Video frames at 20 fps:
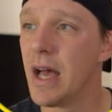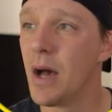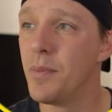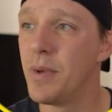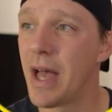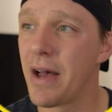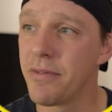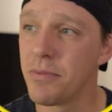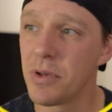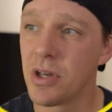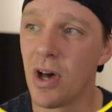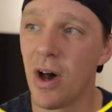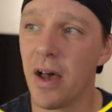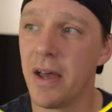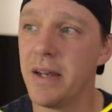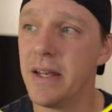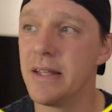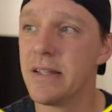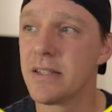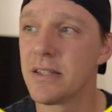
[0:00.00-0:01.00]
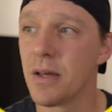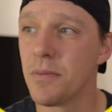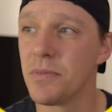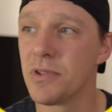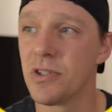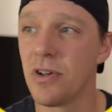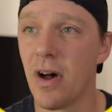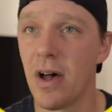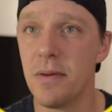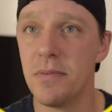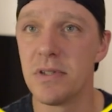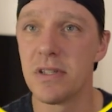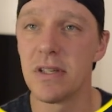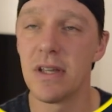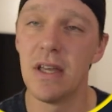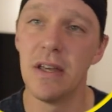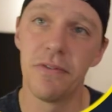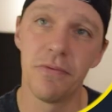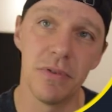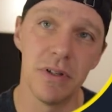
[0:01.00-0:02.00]
And we have him cutting in sometimes
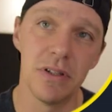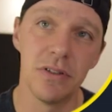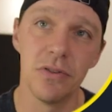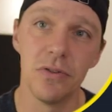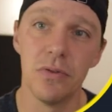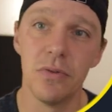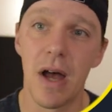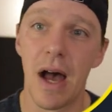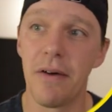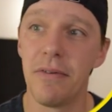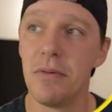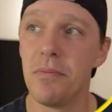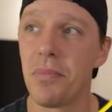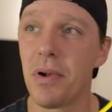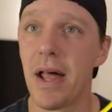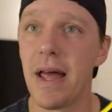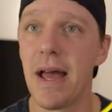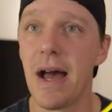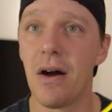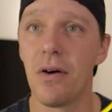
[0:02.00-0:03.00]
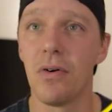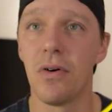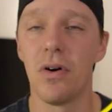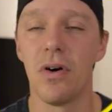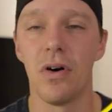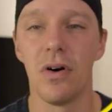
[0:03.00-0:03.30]
if we do have him play out